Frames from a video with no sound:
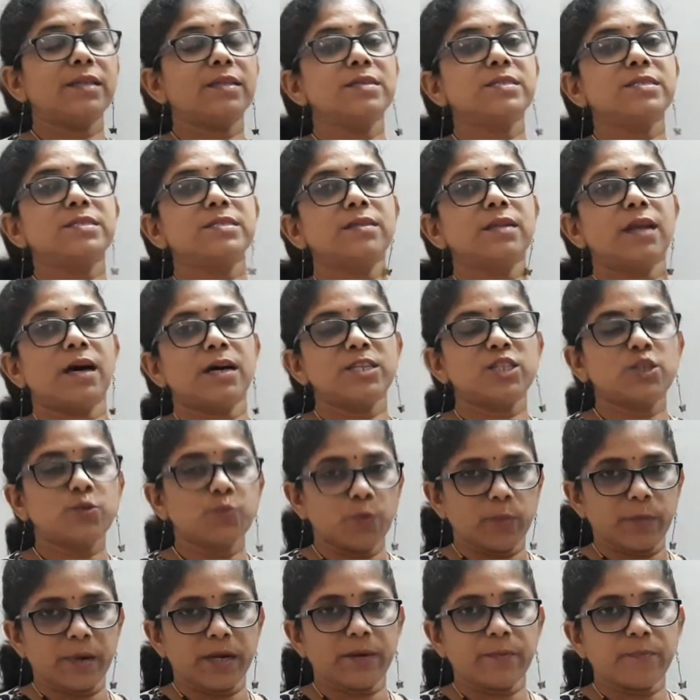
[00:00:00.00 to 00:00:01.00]
this last
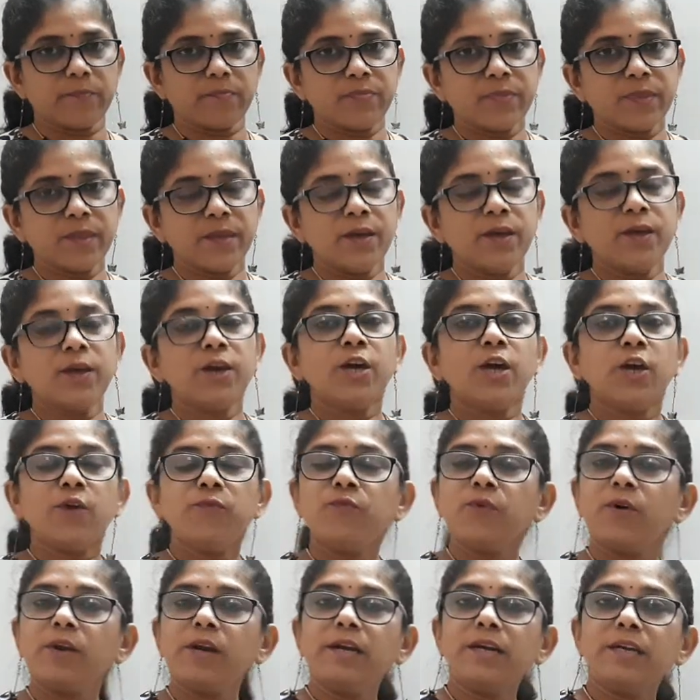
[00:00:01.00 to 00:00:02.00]
moment. If
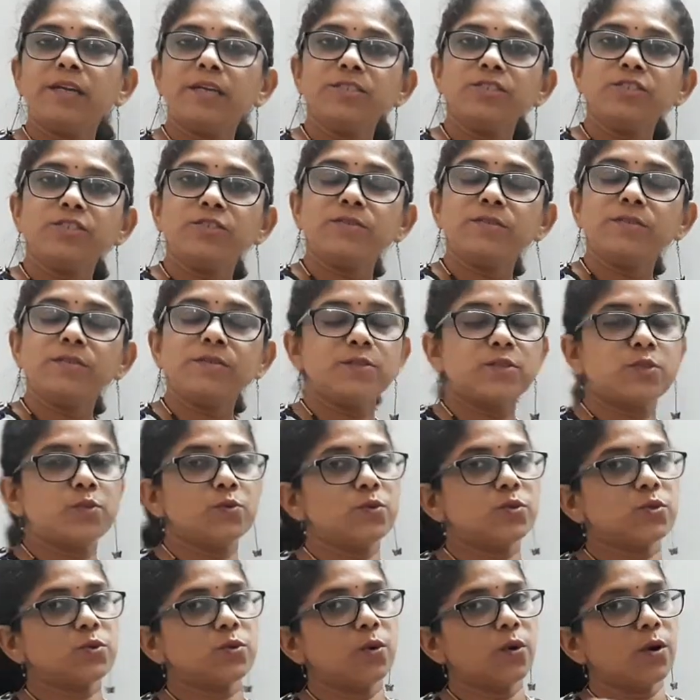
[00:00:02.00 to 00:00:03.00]
your intention is
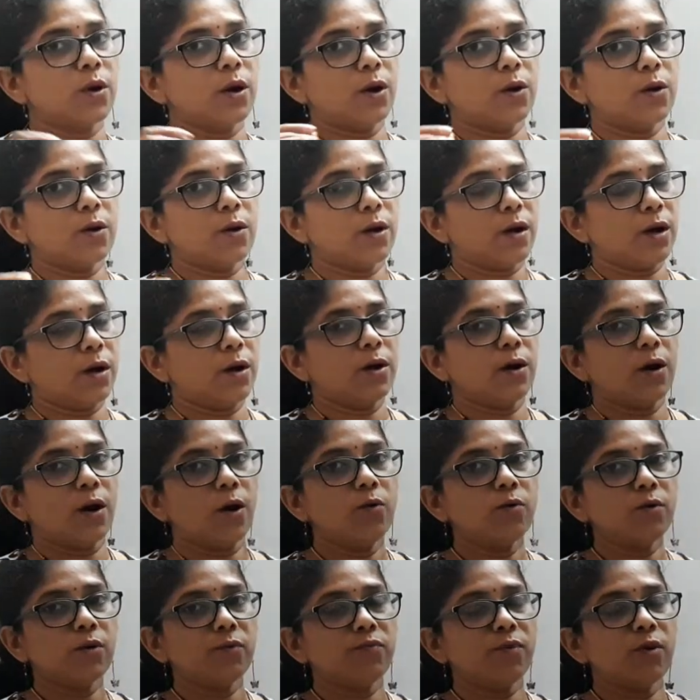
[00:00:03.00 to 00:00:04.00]
to score out
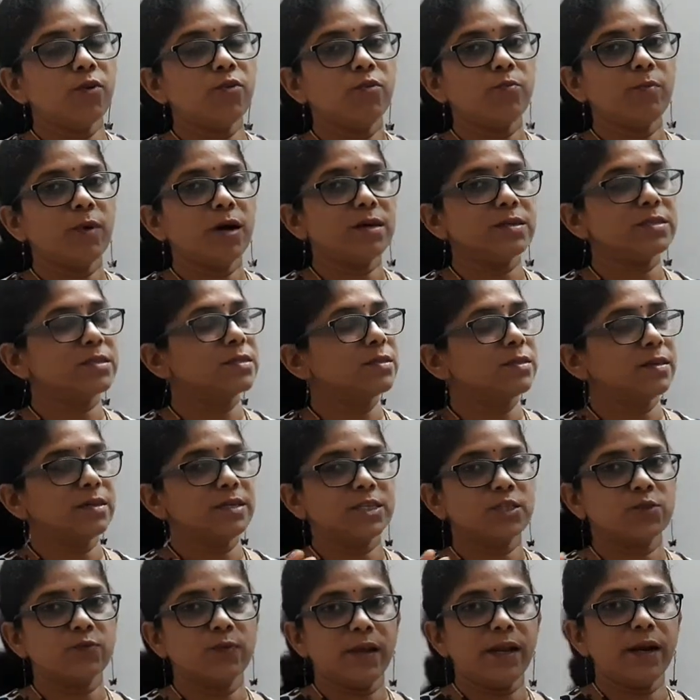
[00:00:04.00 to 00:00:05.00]
of out marks,
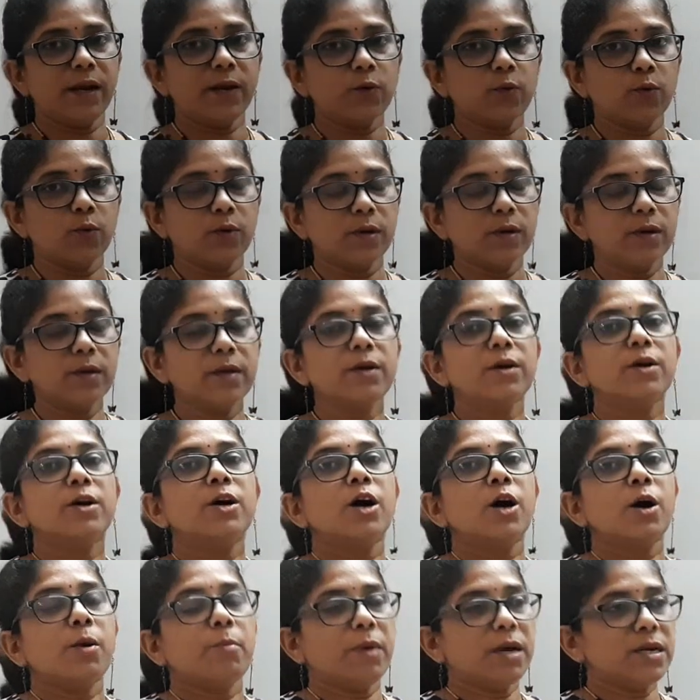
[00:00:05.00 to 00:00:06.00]
it's well and good.
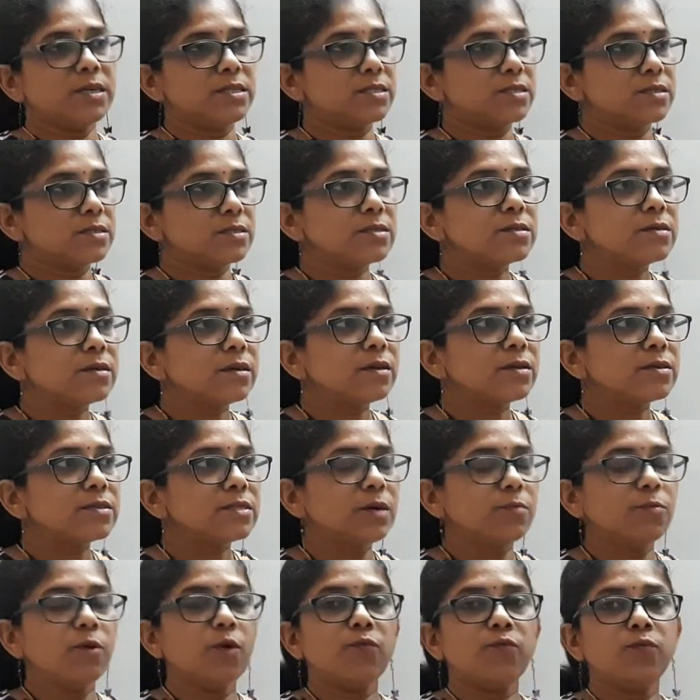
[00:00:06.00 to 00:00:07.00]
But
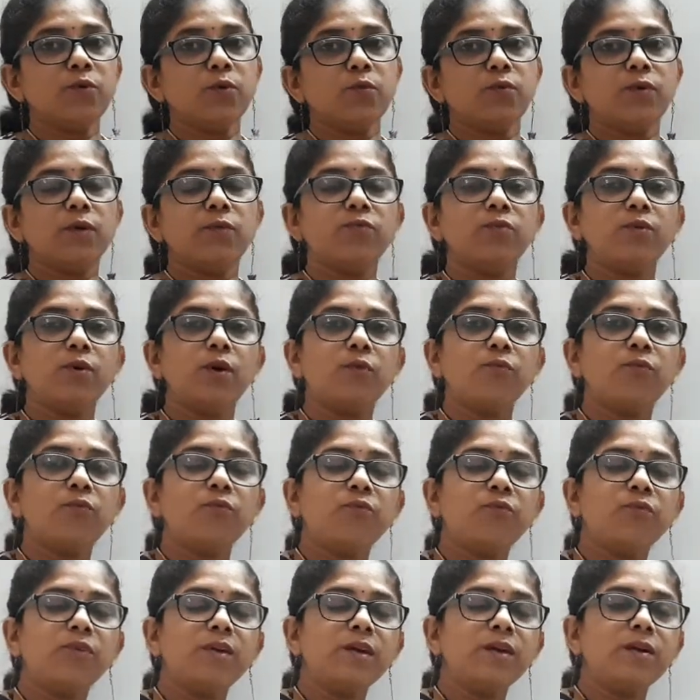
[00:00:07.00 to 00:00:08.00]
some of you, if you have
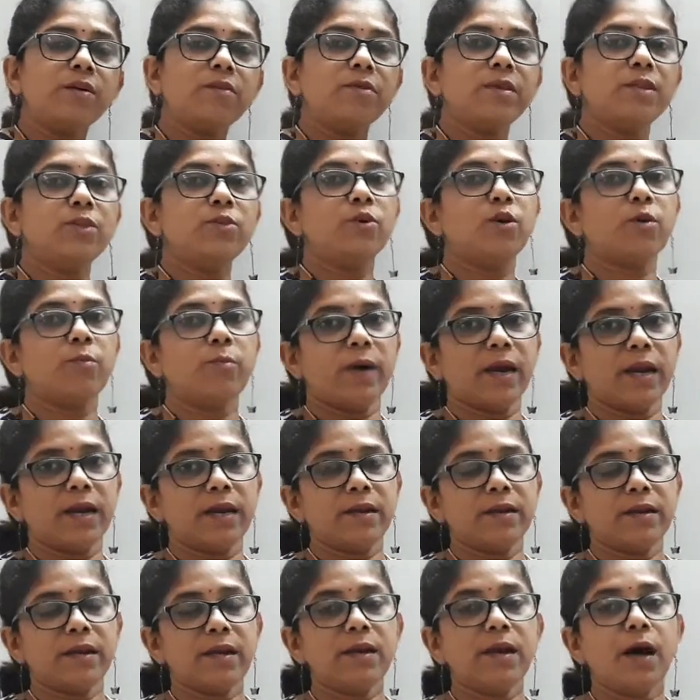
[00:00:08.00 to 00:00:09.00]
fear in your
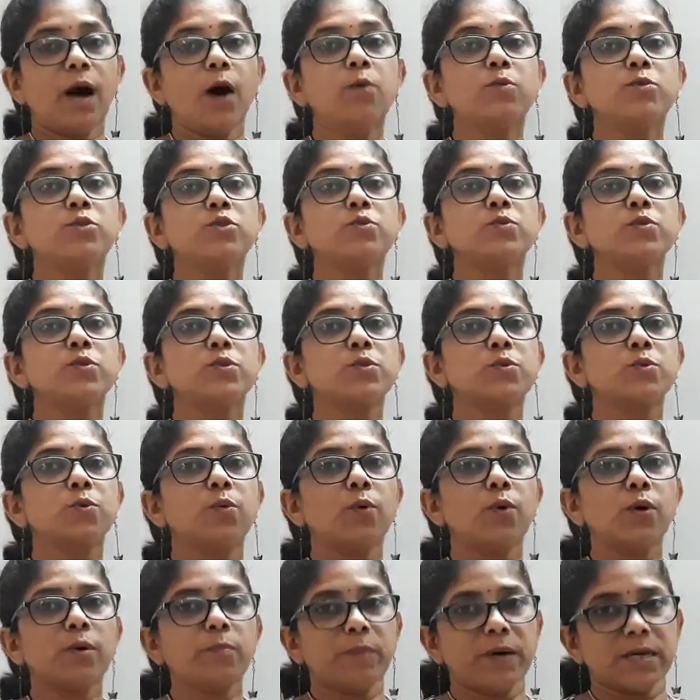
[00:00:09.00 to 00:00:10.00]
mind that how to
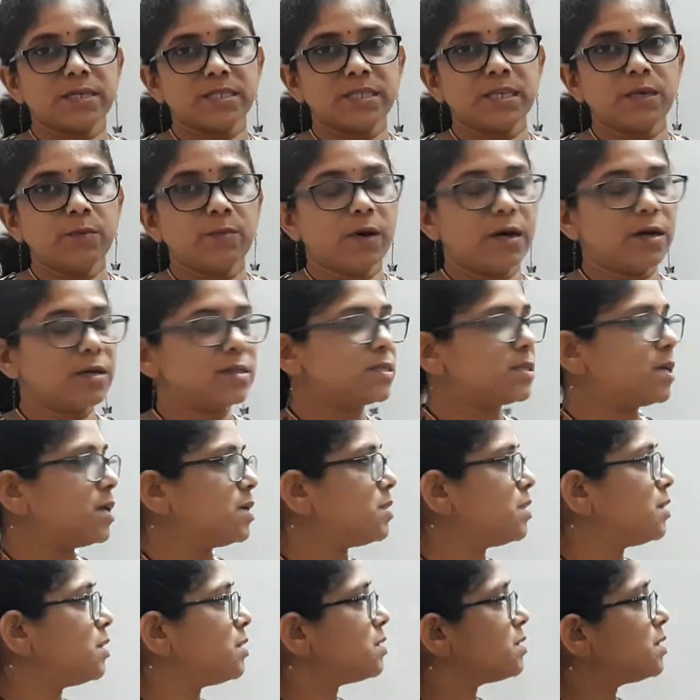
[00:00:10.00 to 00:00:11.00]
score passing marks, I
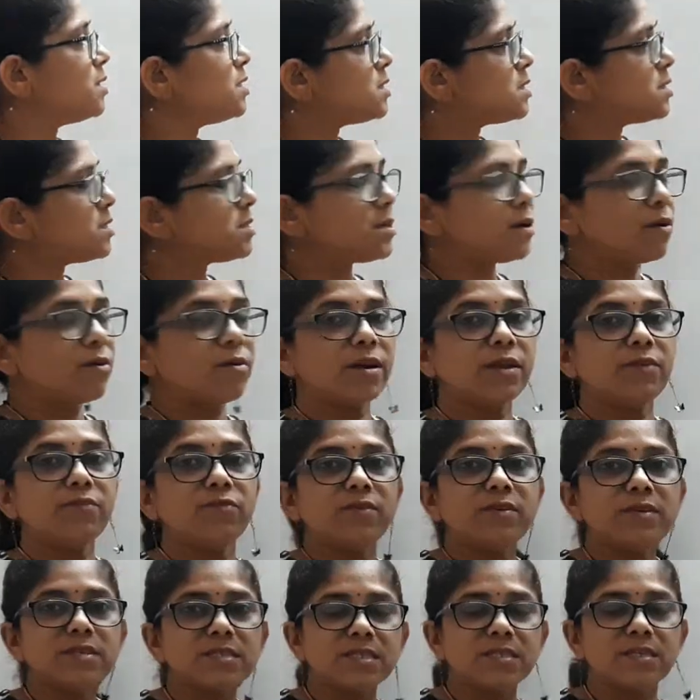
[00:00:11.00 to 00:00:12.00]
think this
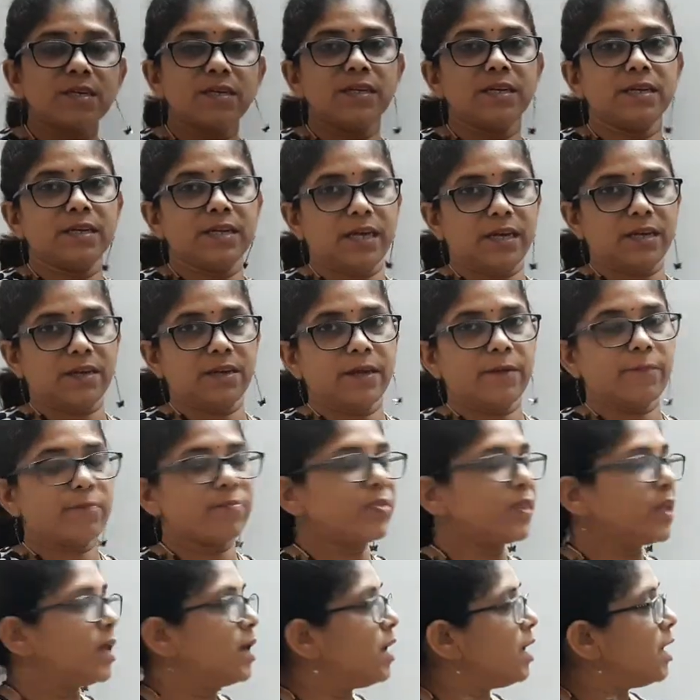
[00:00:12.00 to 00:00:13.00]
reverse study technique
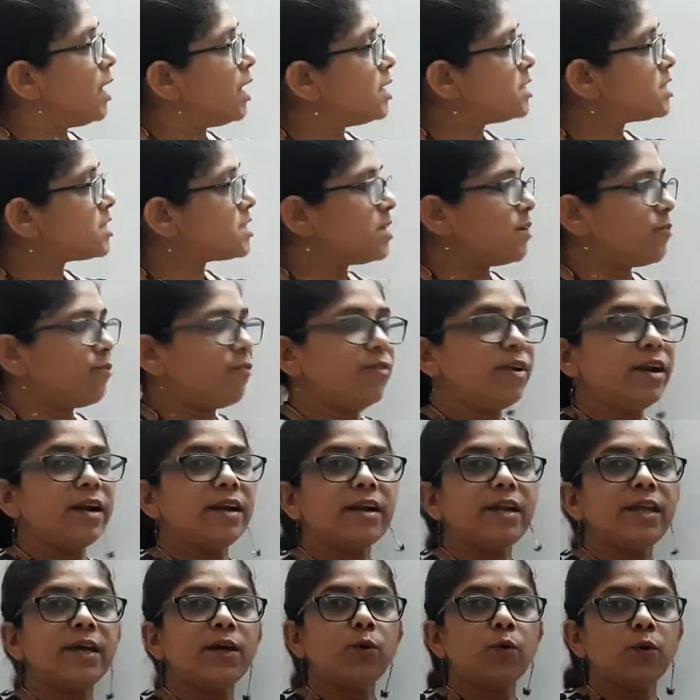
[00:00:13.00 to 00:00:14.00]
is
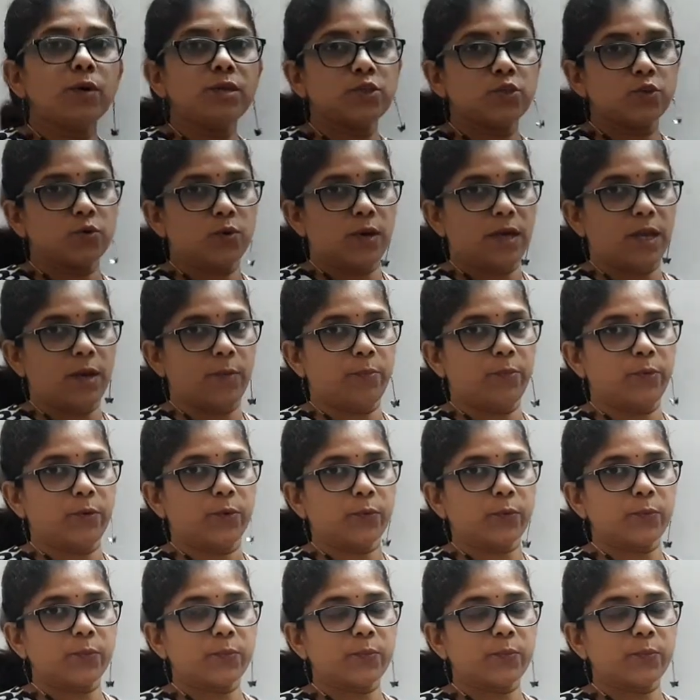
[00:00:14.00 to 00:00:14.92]
definitely going to help you.